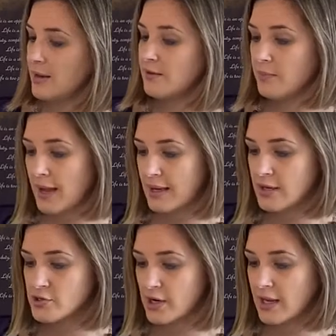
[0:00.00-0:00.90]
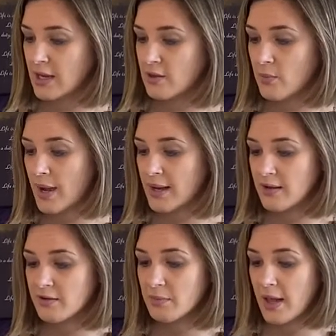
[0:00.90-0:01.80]
his body, and drinking the wine,
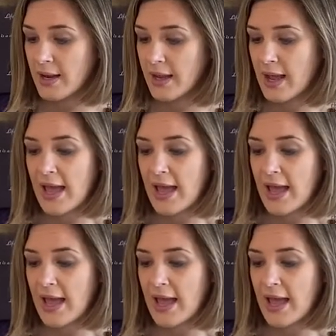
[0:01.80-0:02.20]
his blood.